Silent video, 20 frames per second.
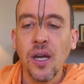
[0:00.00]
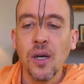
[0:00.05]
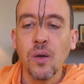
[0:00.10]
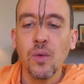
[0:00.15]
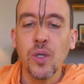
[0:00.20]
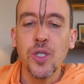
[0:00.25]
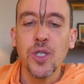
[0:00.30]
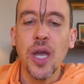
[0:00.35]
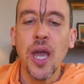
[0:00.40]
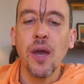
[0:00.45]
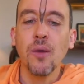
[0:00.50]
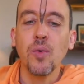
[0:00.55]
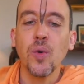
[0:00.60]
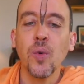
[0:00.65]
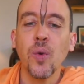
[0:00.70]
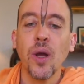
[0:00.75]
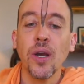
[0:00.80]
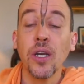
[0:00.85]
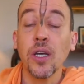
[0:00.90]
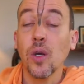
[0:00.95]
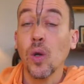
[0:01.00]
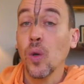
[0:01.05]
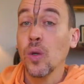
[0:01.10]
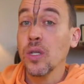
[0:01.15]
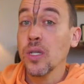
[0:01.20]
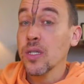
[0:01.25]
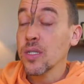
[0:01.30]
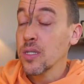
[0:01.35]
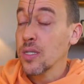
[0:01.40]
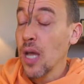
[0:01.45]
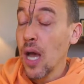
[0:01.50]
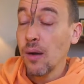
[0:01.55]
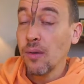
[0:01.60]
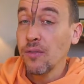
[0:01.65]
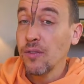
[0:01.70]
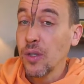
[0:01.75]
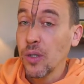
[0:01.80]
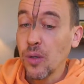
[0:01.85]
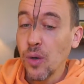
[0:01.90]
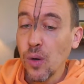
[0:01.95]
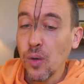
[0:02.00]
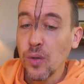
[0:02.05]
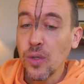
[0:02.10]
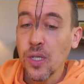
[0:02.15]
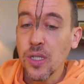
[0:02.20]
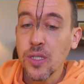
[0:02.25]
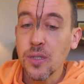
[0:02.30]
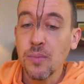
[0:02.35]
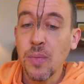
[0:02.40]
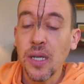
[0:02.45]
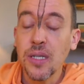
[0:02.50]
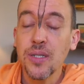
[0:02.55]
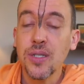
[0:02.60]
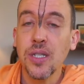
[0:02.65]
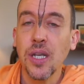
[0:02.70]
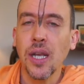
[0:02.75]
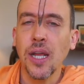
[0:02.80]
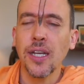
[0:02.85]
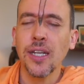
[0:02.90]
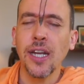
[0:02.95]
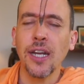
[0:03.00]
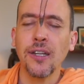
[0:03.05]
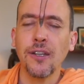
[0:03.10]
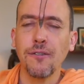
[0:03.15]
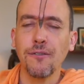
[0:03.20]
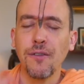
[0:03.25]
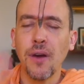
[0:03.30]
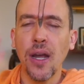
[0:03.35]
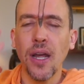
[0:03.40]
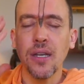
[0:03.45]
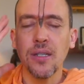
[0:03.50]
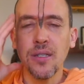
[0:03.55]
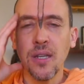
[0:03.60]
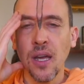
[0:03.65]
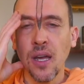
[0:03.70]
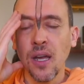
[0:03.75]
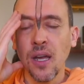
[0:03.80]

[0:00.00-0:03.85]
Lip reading: which everyone, including some of the Gaudiyas, may still identify as